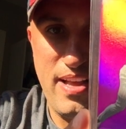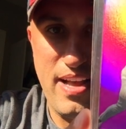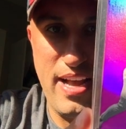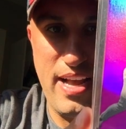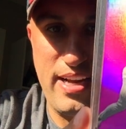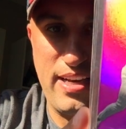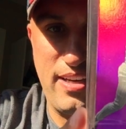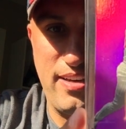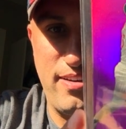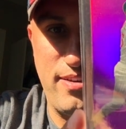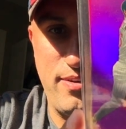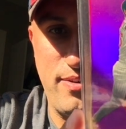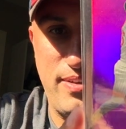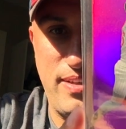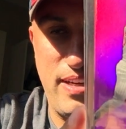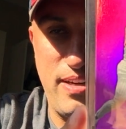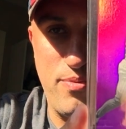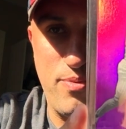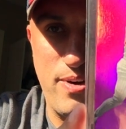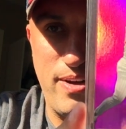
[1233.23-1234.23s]
I can
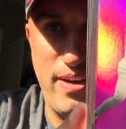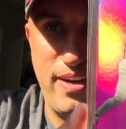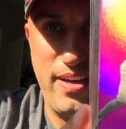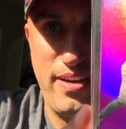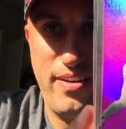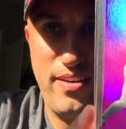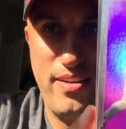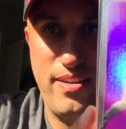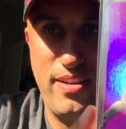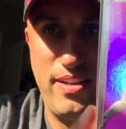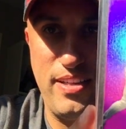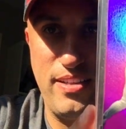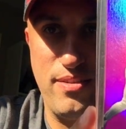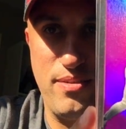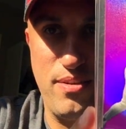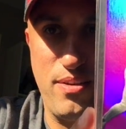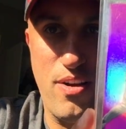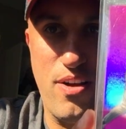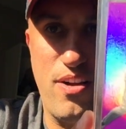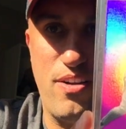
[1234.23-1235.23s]
understand why. These
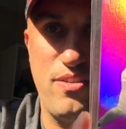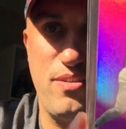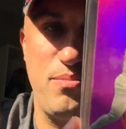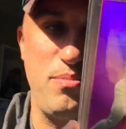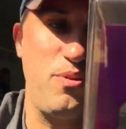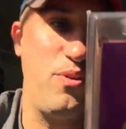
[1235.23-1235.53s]
are awesome